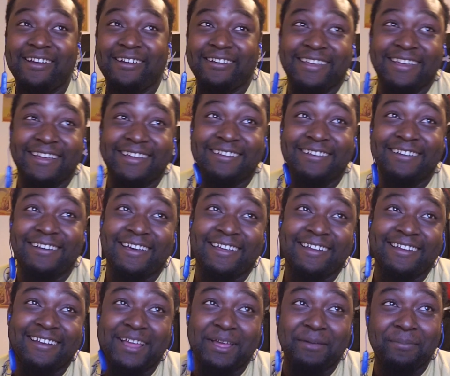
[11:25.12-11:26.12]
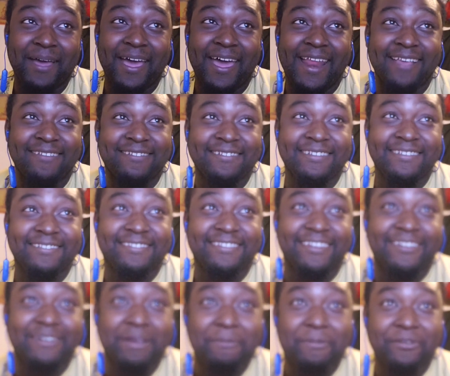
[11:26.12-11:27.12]
hair nigga look kind of like badass in this
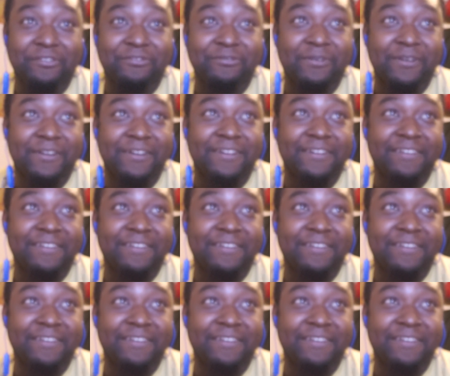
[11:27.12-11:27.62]
silhouette episode.